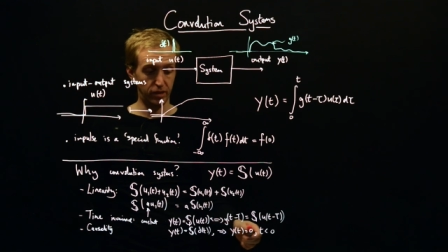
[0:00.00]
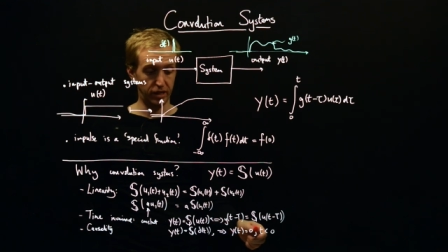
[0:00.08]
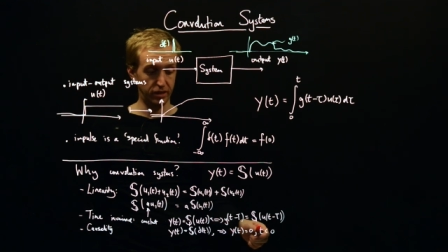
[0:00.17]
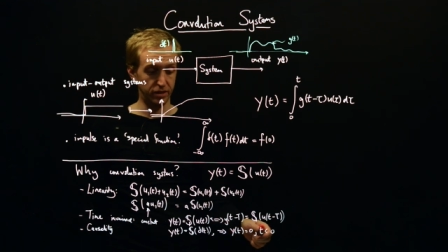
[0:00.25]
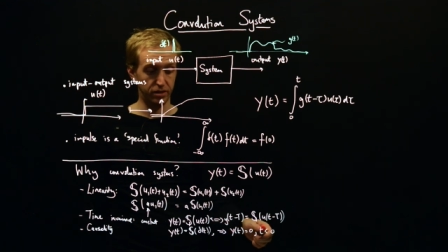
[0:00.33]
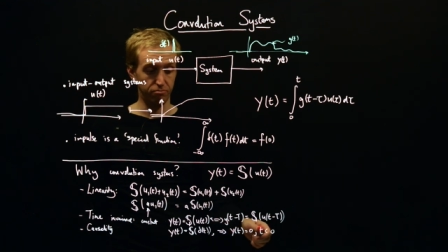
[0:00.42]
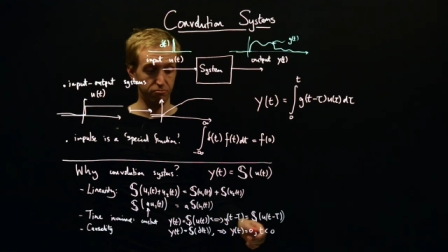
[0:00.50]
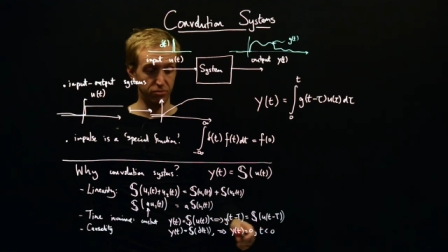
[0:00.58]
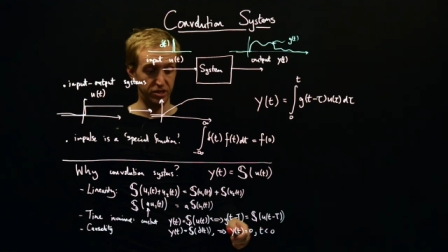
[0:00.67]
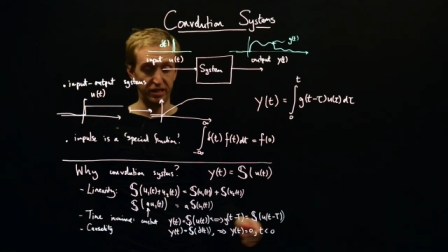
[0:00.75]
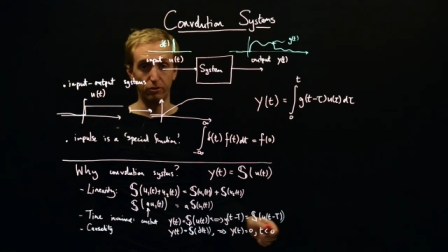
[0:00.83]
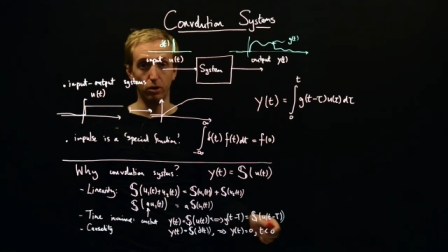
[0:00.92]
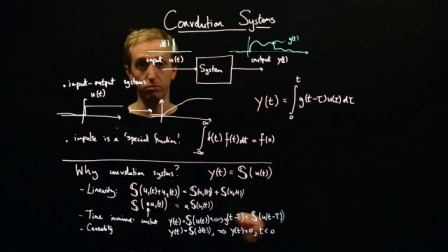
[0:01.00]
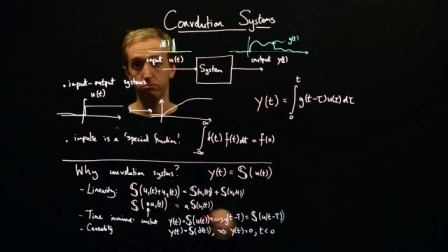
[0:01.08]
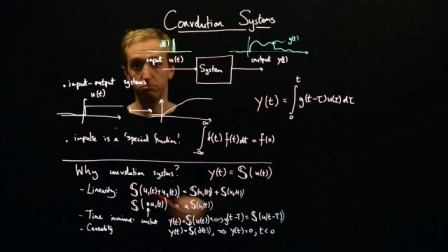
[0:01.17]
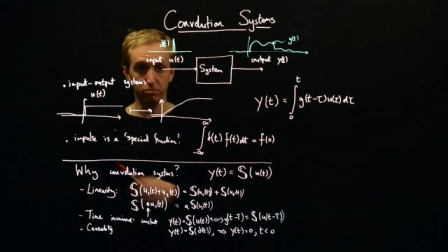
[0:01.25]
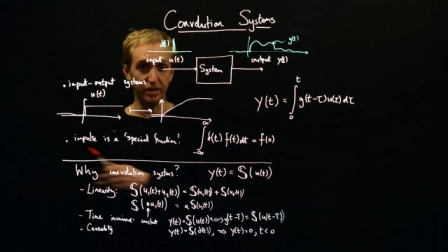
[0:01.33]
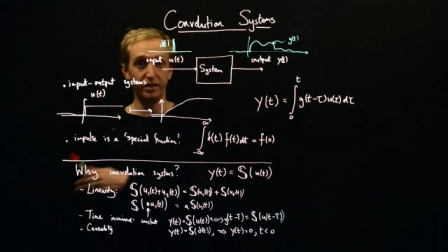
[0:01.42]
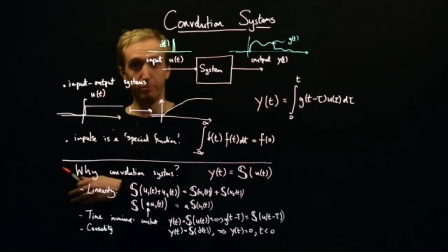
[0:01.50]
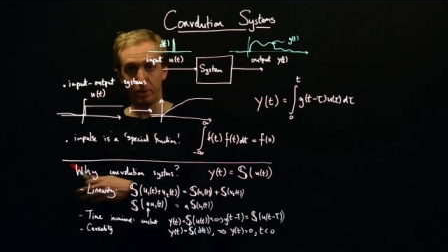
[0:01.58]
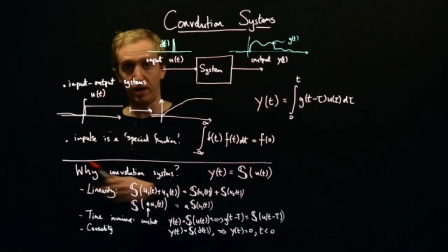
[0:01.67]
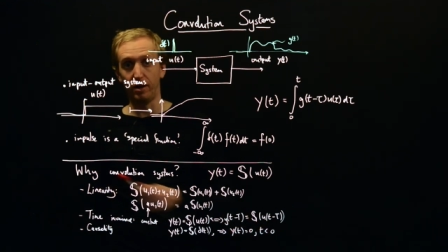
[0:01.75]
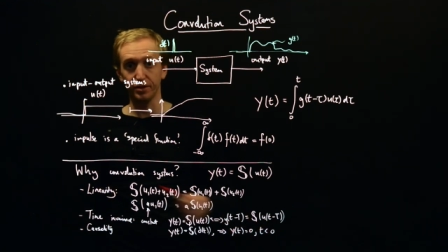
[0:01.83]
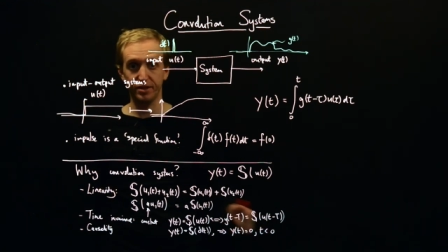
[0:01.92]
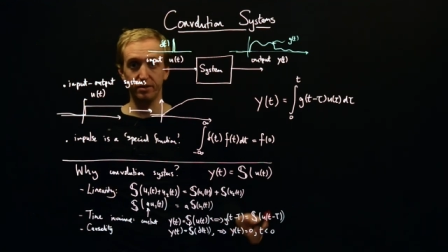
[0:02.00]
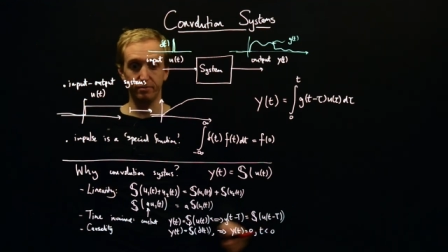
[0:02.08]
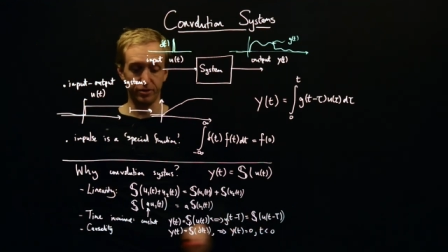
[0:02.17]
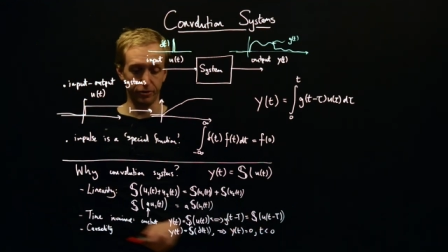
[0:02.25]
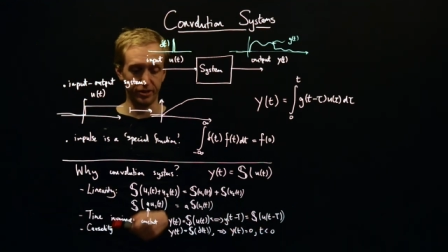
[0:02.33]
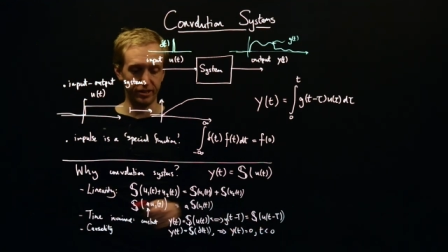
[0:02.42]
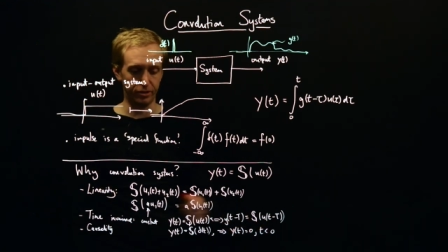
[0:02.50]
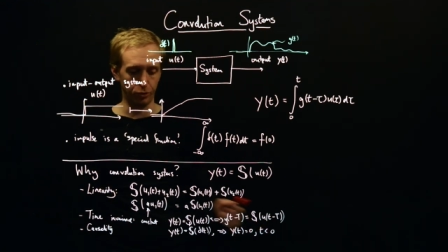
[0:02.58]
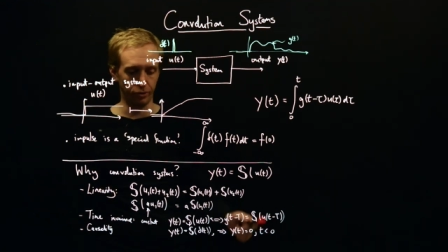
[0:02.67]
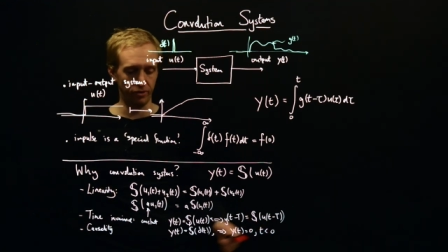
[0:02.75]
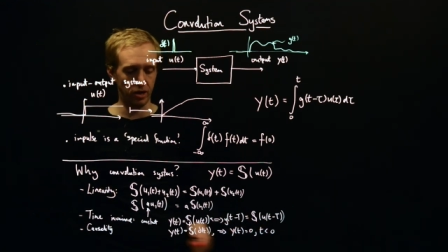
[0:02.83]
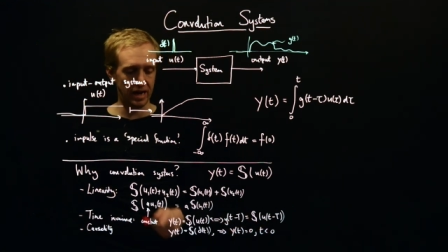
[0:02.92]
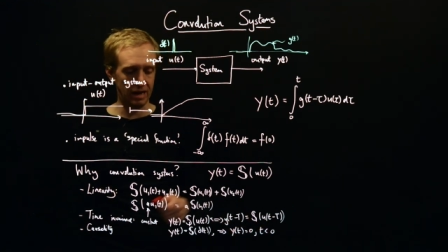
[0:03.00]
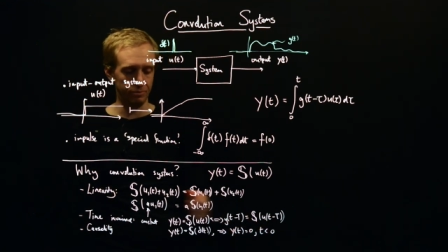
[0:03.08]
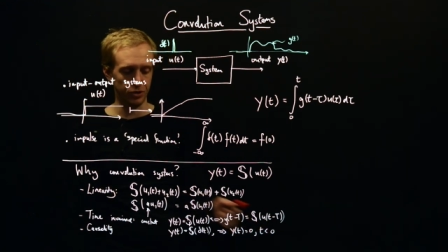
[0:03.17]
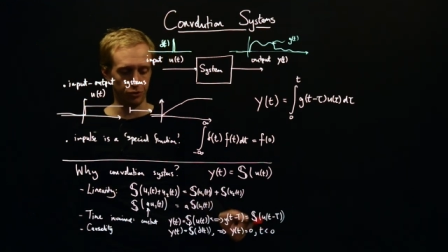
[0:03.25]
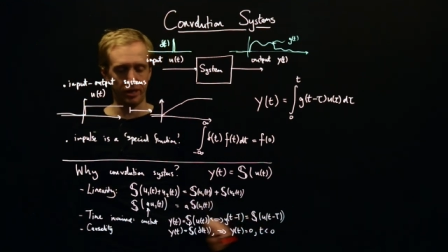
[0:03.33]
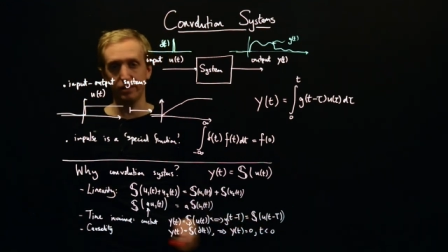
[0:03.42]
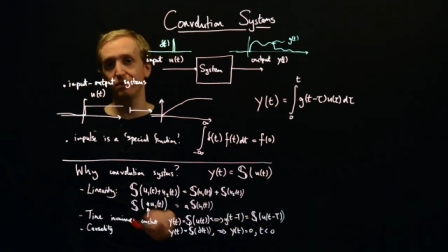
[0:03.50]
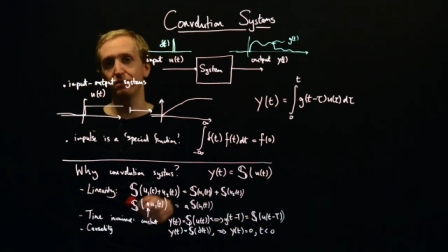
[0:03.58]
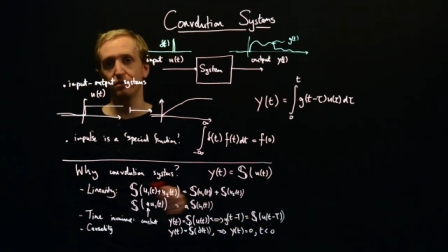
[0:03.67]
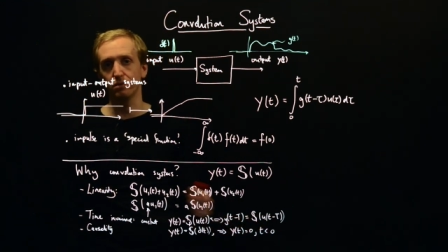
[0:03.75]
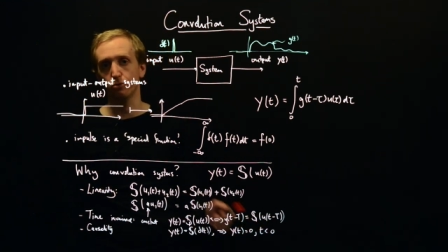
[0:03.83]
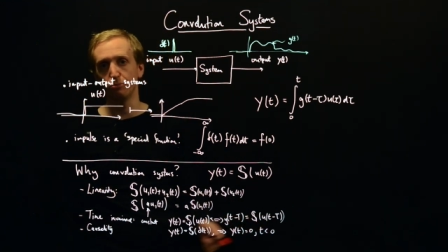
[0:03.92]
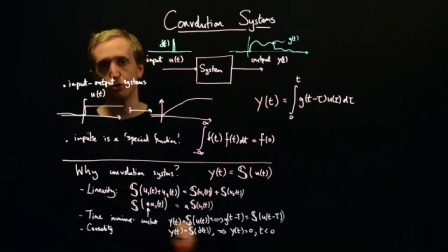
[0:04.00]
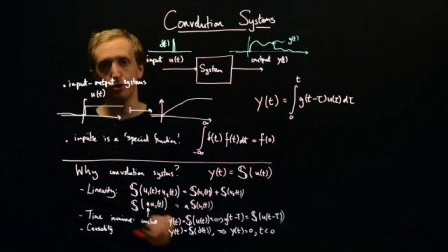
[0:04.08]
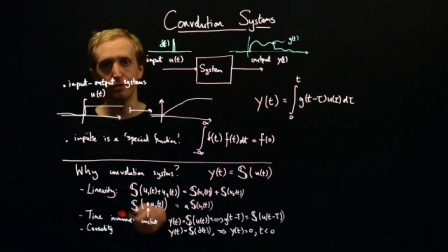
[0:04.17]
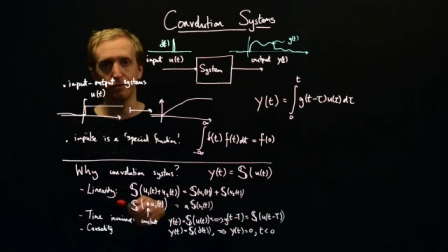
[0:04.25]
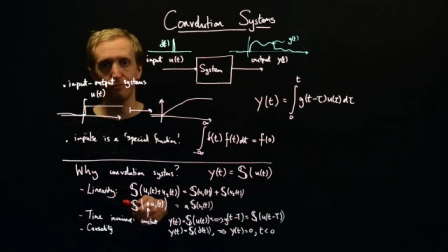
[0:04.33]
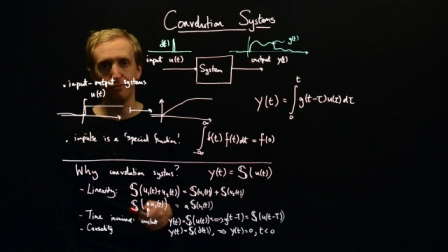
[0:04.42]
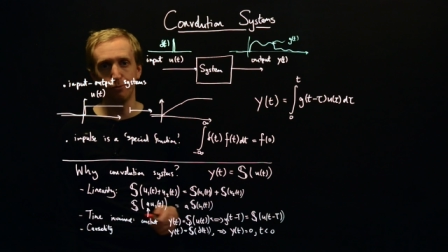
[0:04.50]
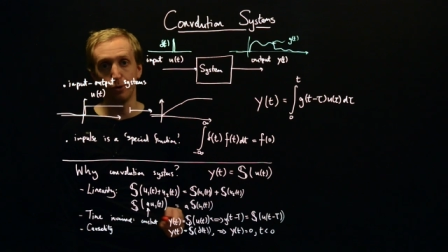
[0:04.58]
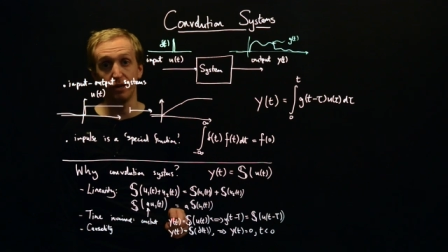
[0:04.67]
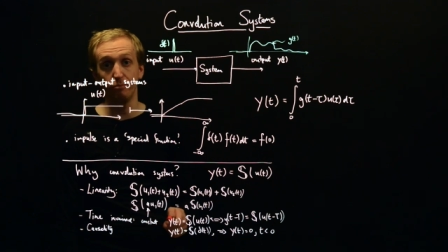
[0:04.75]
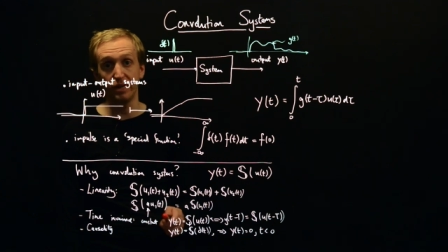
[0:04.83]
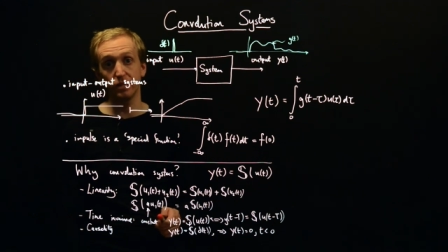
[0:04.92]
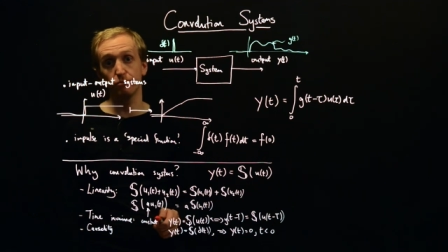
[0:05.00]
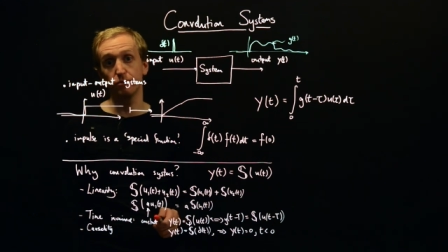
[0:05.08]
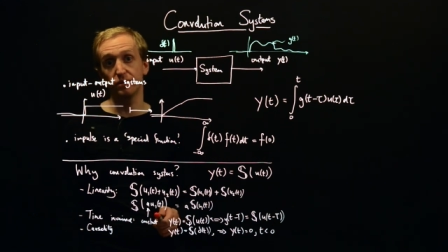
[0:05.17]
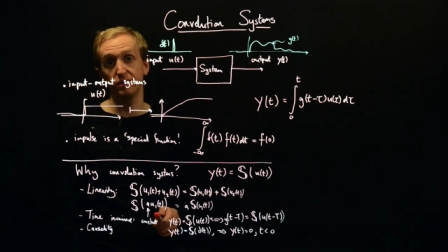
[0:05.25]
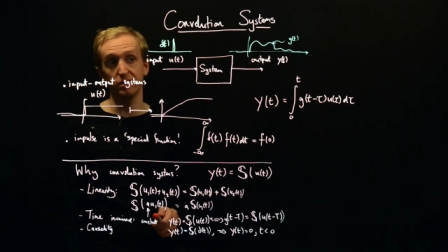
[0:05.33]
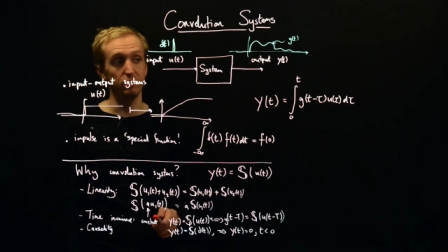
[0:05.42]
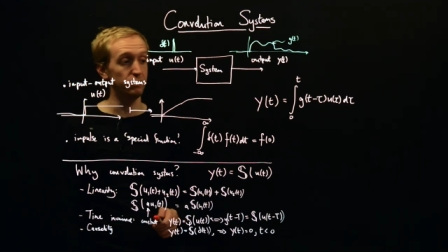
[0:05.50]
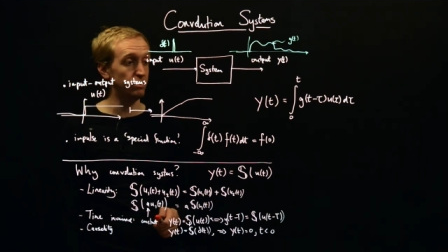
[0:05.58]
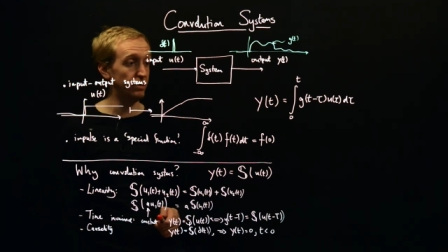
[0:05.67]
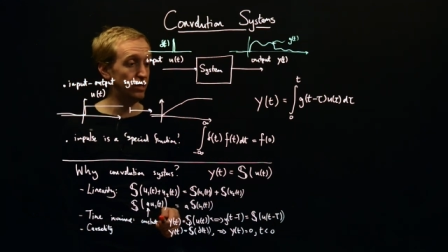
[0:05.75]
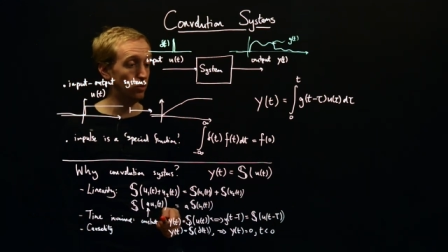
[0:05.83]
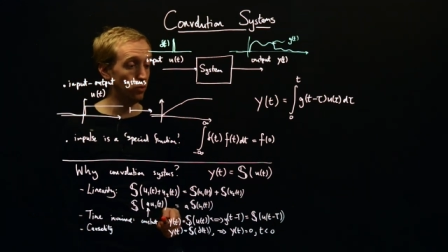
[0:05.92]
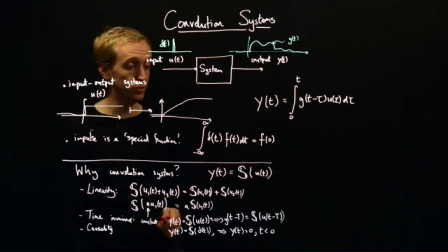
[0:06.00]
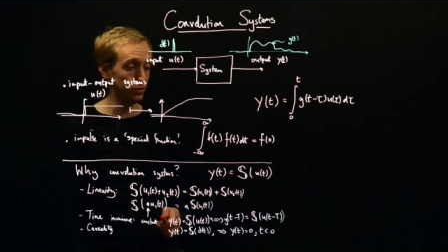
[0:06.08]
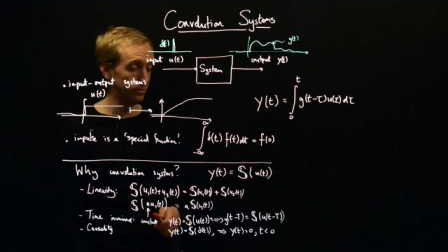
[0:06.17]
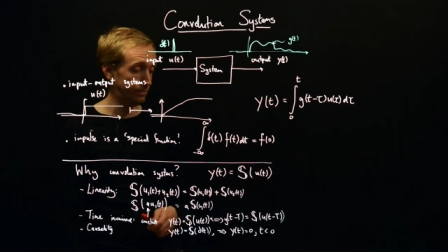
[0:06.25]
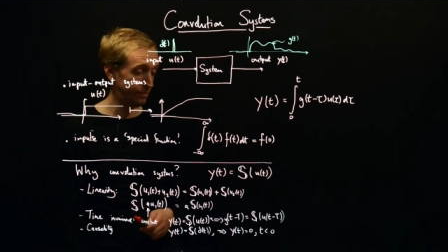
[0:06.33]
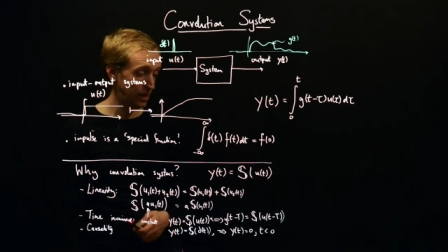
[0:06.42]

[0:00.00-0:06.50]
is 0 in the past. So this is sort of our abstract description of what it means for a system to be causal.